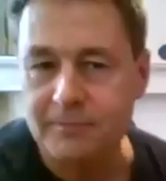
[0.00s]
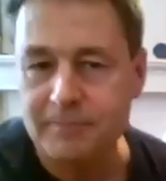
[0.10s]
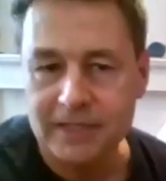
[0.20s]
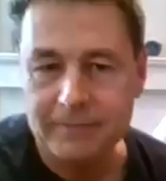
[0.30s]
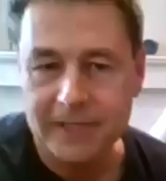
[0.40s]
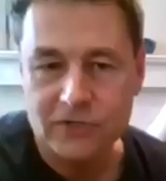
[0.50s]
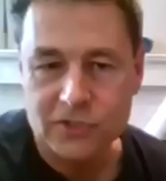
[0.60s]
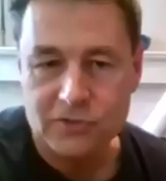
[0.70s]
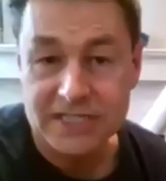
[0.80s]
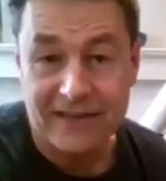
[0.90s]
millimeters
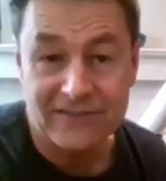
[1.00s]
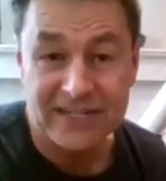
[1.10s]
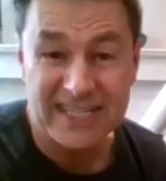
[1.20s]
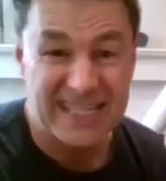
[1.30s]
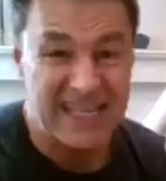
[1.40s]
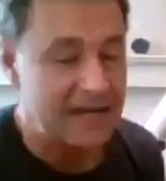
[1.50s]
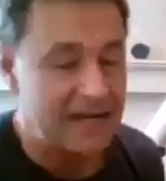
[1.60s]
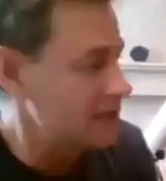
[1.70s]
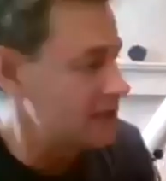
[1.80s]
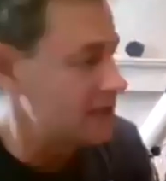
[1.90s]
or 70
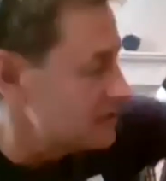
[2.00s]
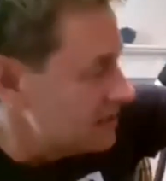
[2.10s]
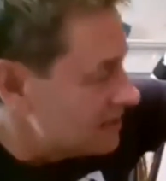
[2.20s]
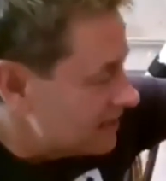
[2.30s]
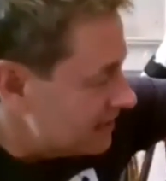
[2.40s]
centimeters. And